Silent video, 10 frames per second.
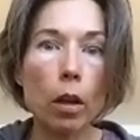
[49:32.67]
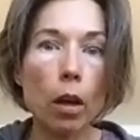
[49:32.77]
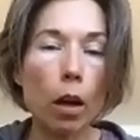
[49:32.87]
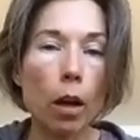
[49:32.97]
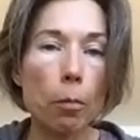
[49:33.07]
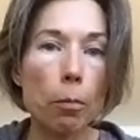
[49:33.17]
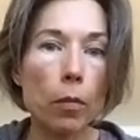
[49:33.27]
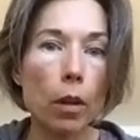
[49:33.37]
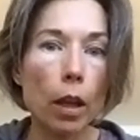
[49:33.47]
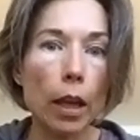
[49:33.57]

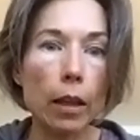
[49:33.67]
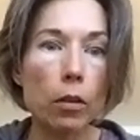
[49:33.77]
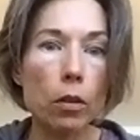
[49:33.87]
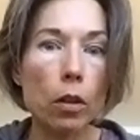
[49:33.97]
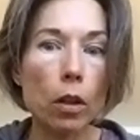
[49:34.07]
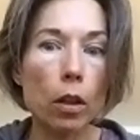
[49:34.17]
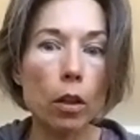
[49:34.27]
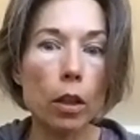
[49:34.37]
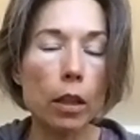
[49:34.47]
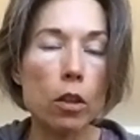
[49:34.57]
And
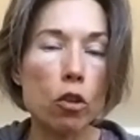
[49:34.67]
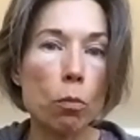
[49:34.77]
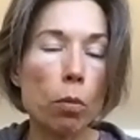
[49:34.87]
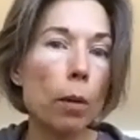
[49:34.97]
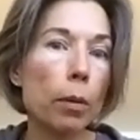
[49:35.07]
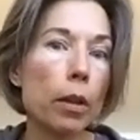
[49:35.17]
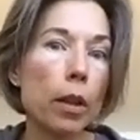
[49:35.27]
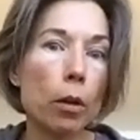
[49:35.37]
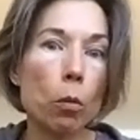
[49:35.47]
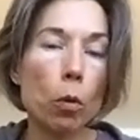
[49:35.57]
in addition, probably
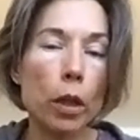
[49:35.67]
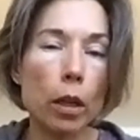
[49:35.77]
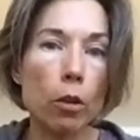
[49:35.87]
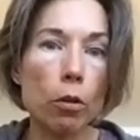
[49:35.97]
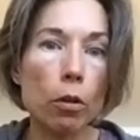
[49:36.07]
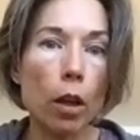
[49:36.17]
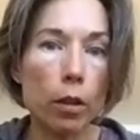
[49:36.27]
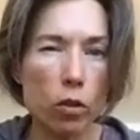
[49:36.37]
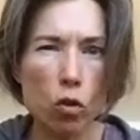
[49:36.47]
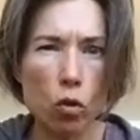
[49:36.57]
they're working under a lot of
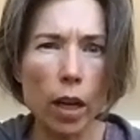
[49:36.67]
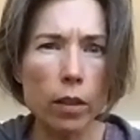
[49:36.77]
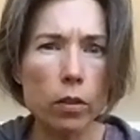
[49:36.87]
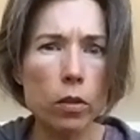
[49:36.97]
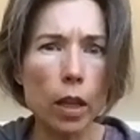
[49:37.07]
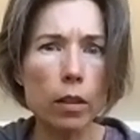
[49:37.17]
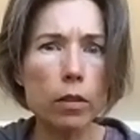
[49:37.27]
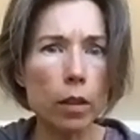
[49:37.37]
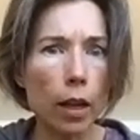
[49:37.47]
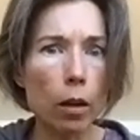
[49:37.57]
stress. That
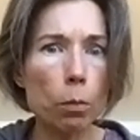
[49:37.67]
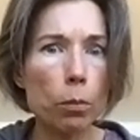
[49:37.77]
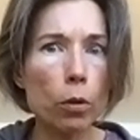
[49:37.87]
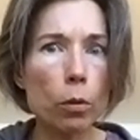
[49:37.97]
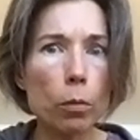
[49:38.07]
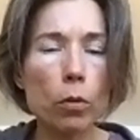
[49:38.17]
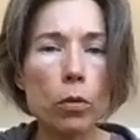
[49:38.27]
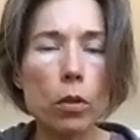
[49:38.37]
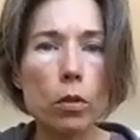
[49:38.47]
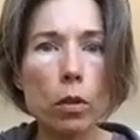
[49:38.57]
doesn't help your immune
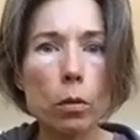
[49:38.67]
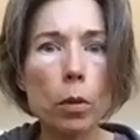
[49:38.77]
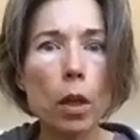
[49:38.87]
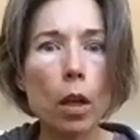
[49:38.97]
system.